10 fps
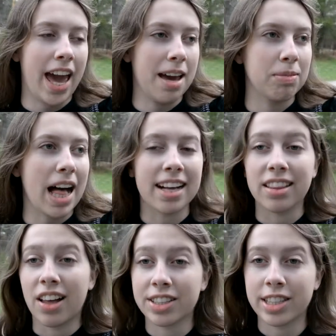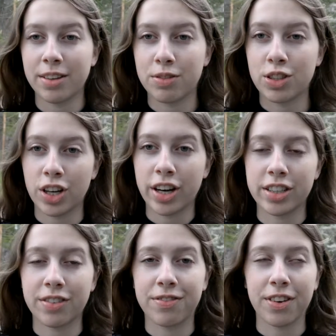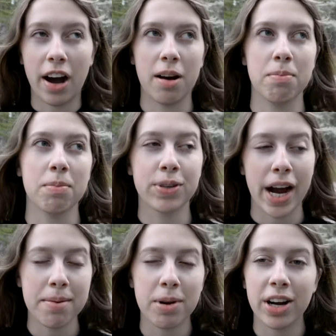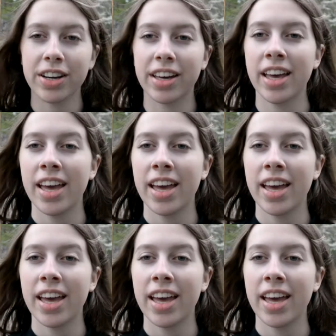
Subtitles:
a black long sleeve shirt from Primark,